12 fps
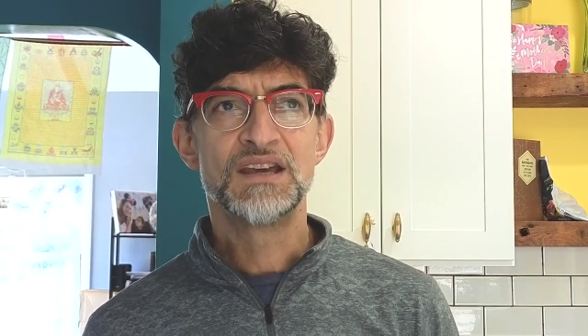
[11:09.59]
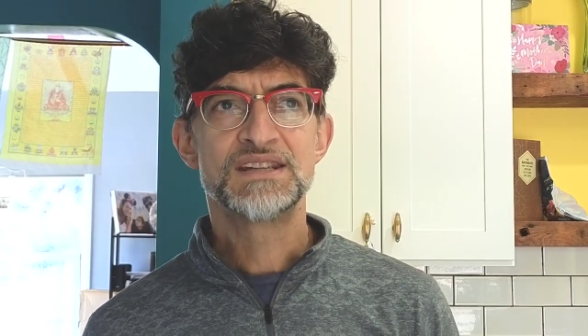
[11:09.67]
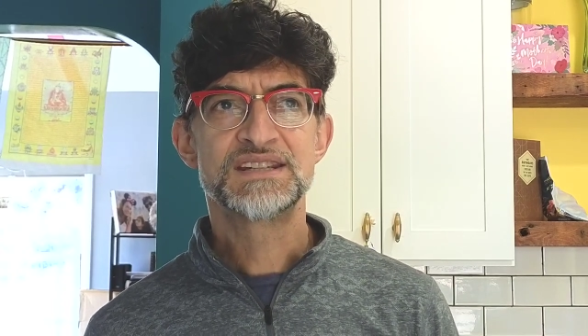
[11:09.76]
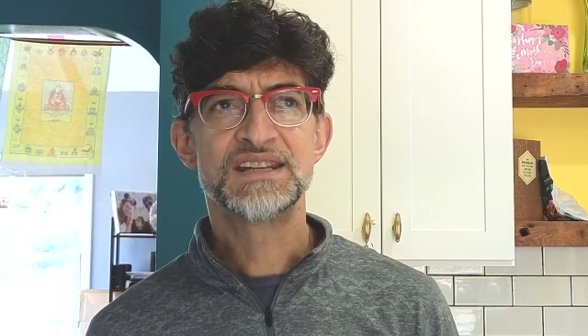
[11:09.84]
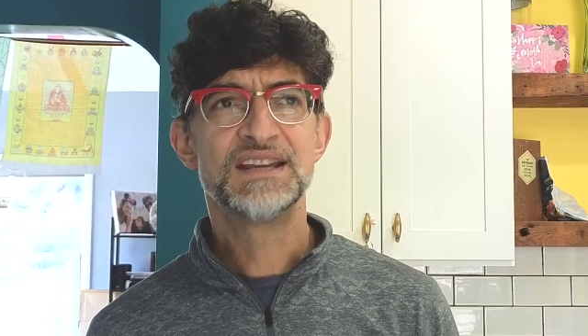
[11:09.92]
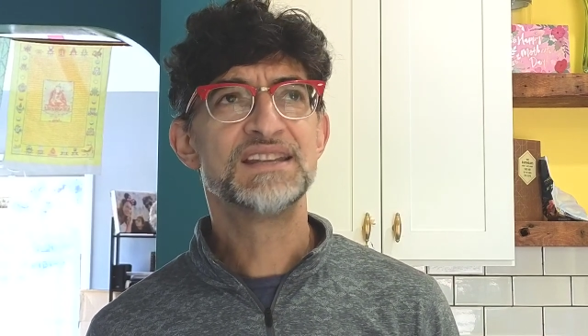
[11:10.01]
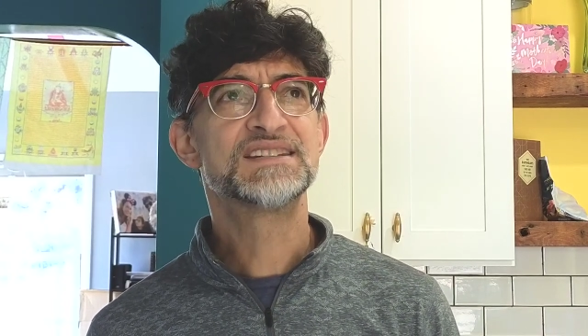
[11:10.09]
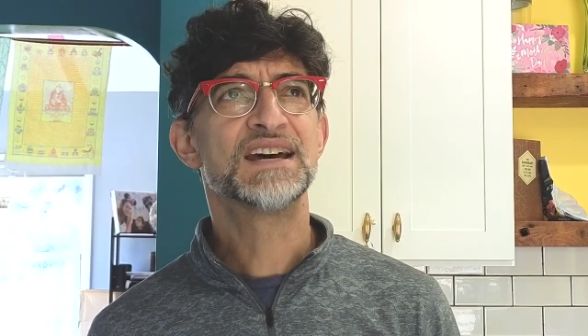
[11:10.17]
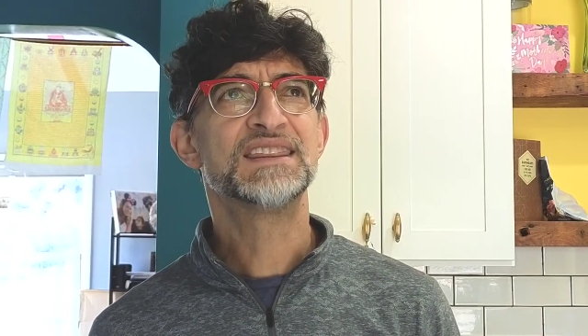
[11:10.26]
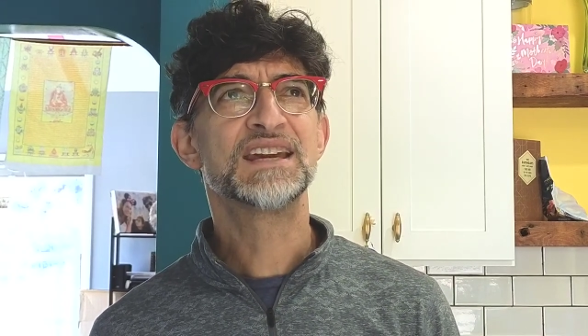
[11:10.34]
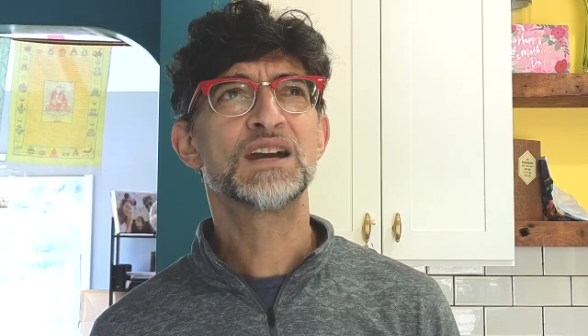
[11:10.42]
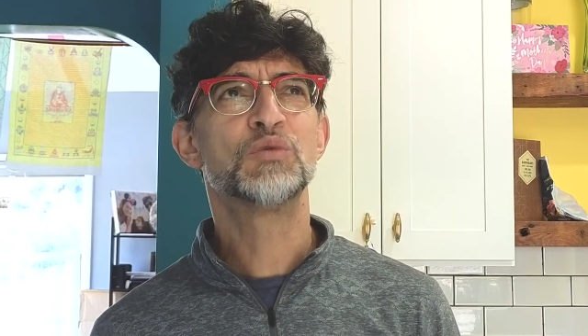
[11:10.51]
since
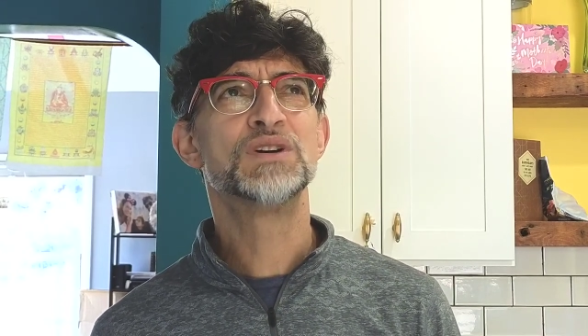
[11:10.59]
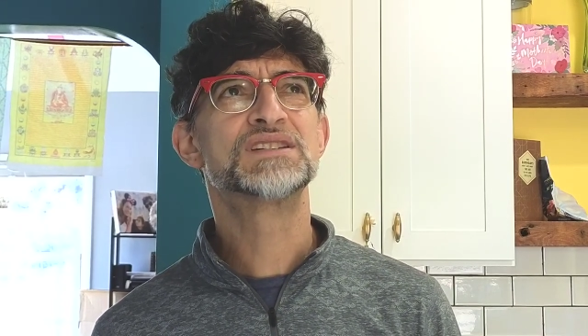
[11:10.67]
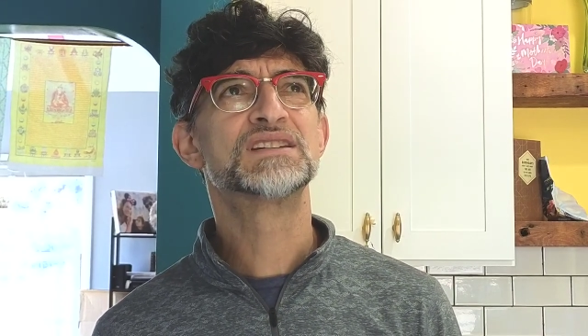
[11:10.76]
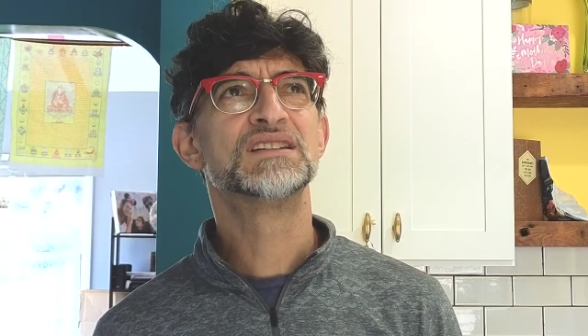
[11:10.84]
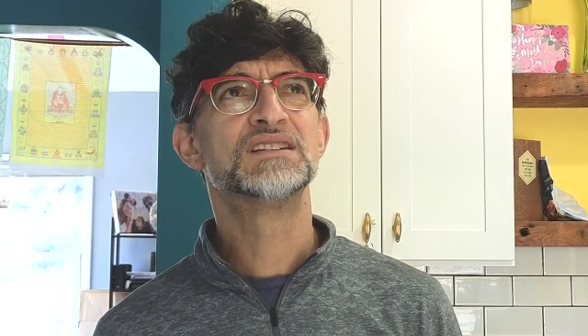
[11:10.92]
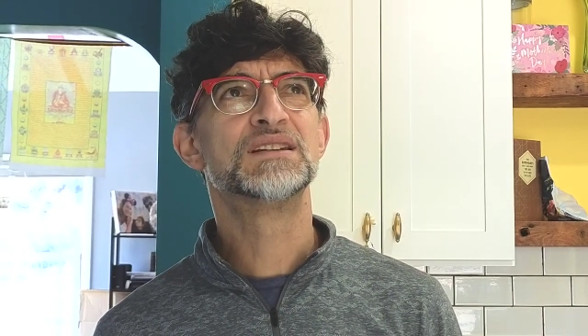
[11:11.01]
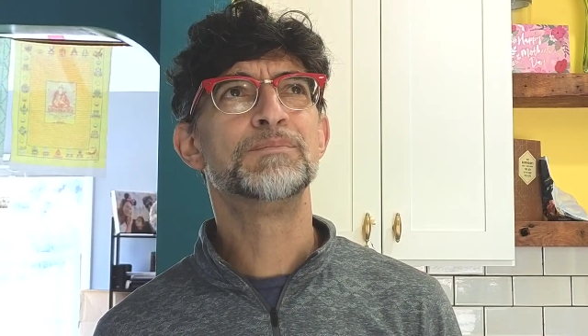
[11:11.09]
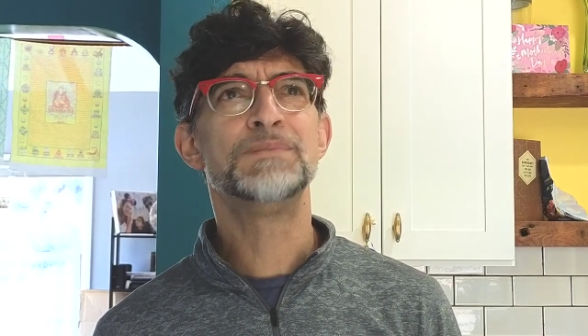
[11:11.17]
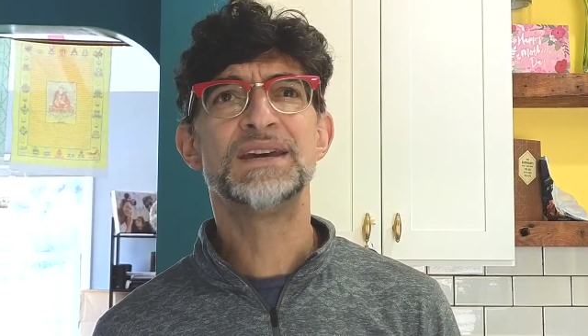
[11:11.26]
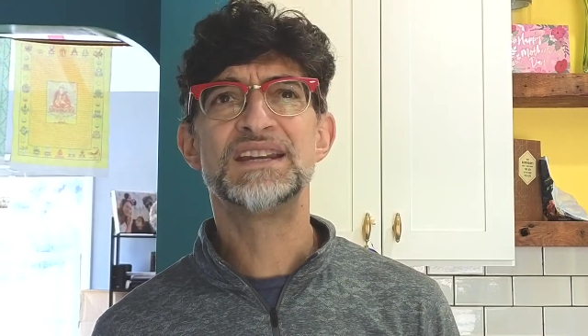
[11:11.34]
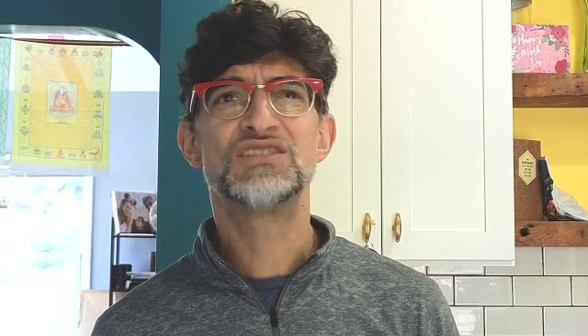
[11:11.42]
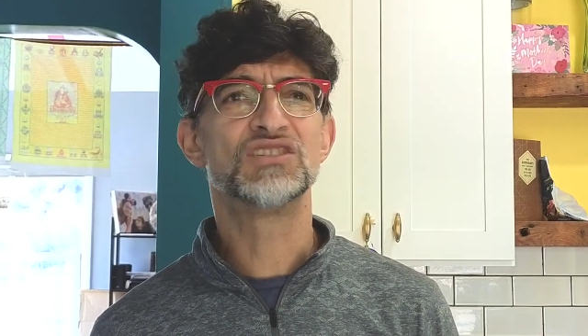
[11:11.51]
I think it was the
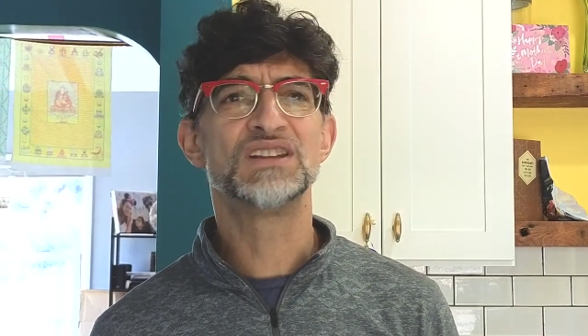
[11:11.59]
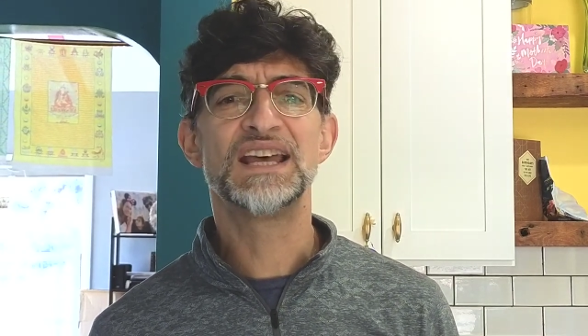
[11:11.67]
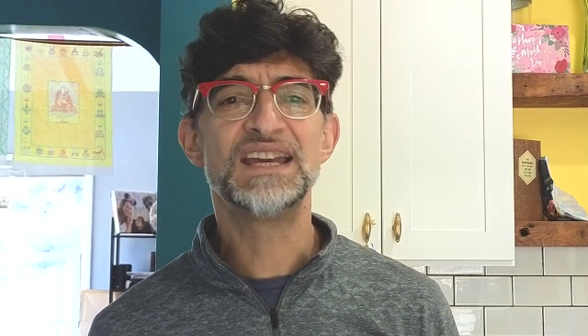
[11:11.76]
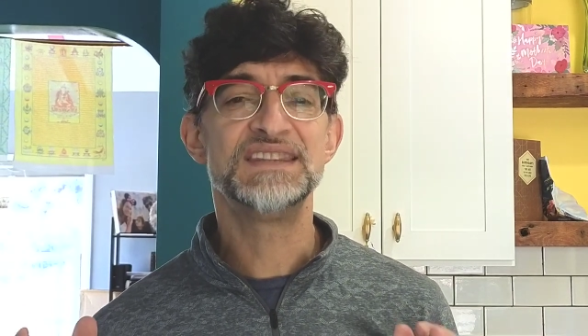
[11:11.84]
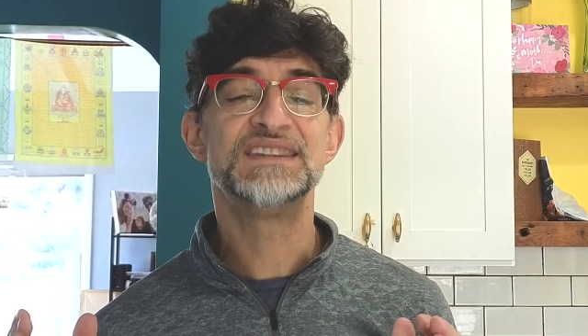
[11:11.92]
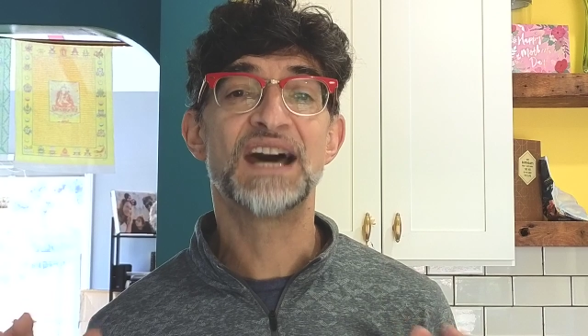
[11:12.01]
mid or late